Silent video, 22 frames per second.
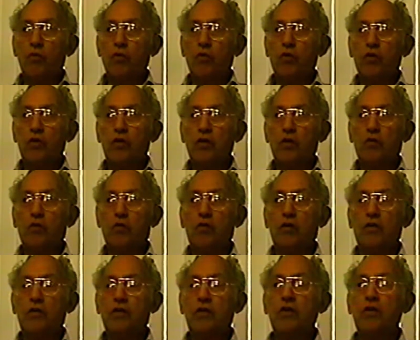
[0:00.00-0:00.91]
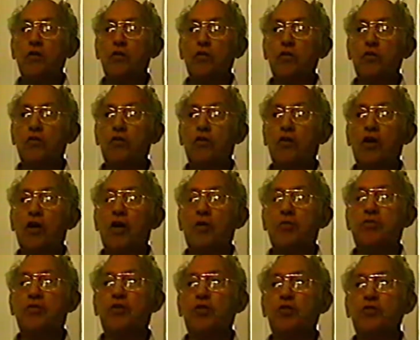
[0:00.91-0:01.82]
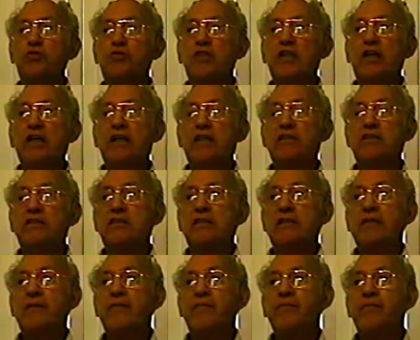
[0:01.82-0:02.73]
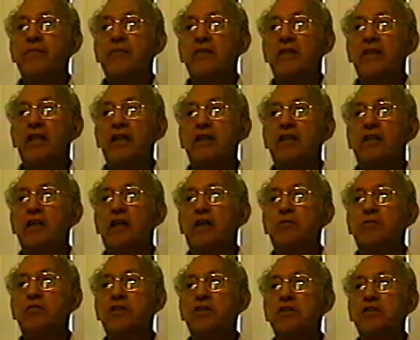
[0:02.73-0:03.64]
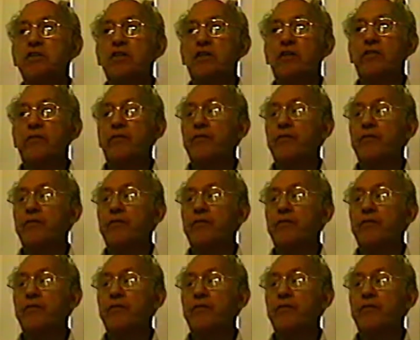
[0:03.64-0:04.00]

okay, when they go up those days, they come to